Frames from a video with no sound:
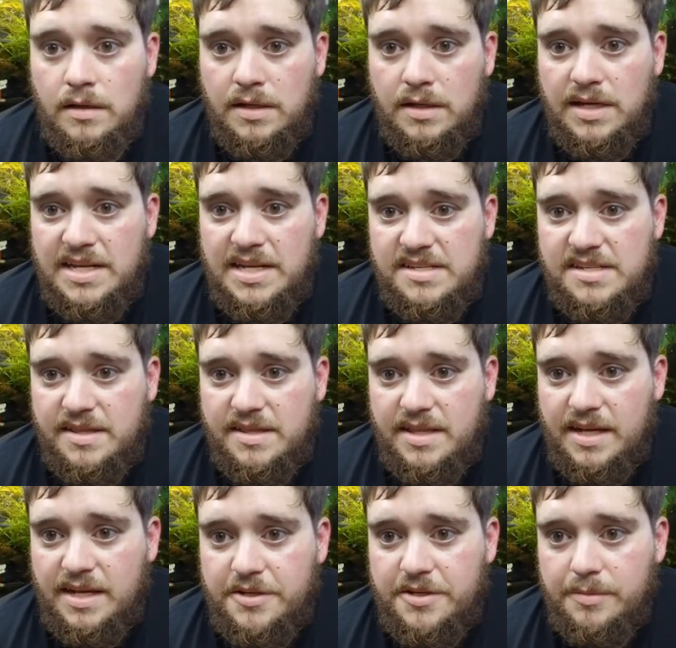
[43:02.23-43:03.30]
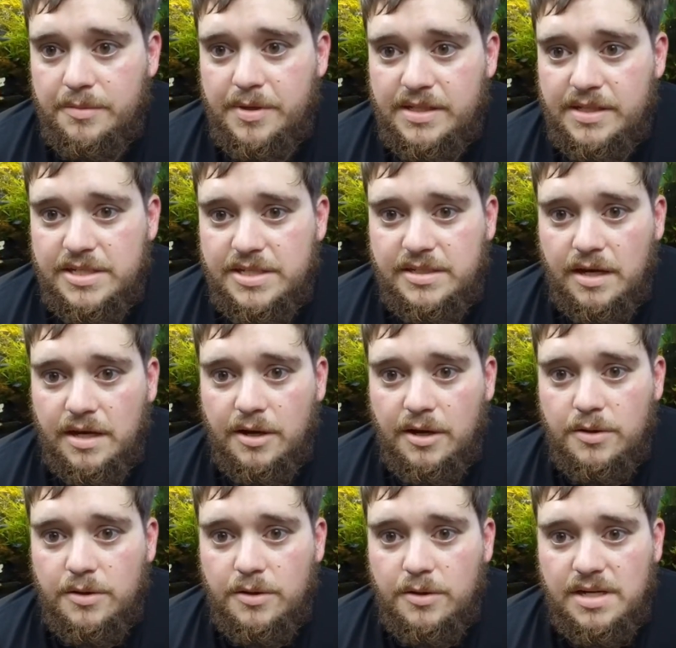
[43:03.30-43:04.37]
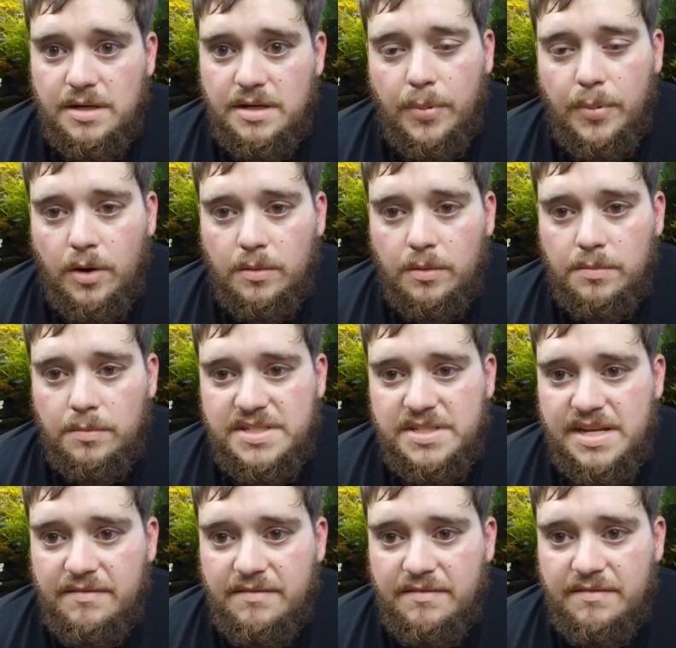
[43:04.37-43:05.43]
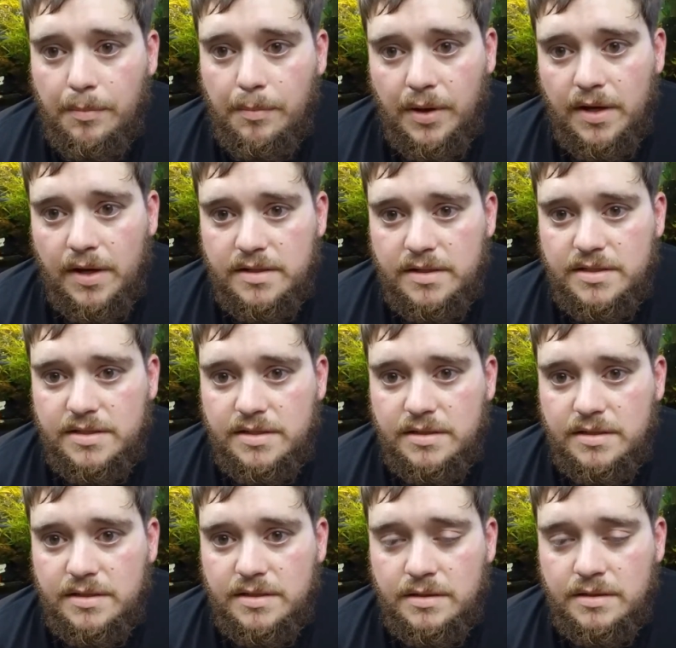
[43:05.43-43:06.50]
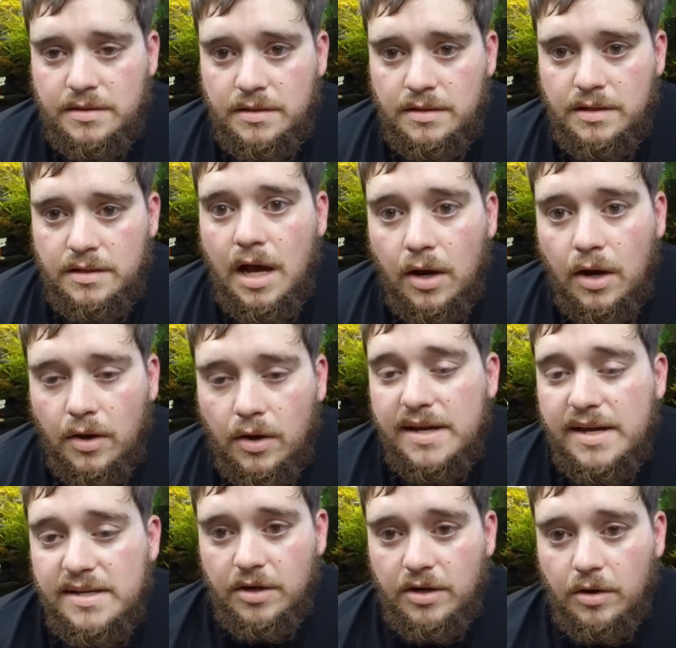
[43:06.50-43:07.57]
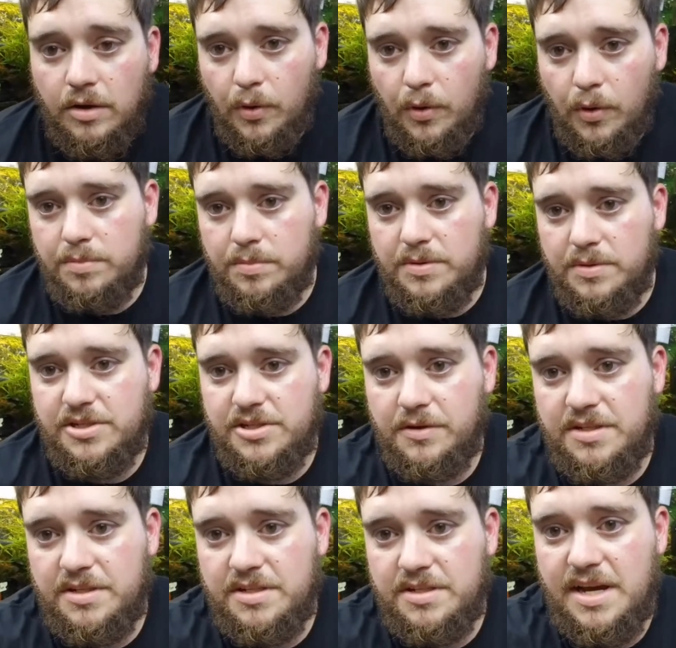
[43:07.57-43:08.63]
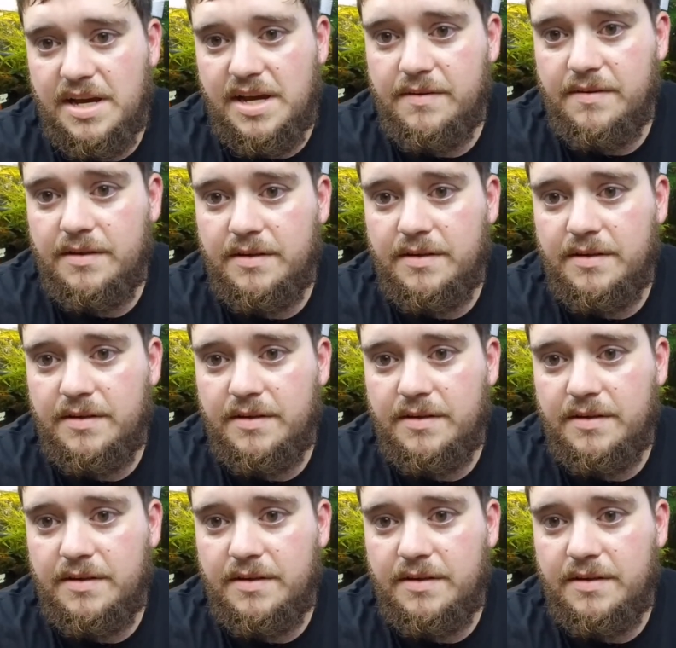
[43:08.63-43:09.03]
It's thin tubing, just a hose and a bulb, $7. Okay, so a bulb to start the siphon.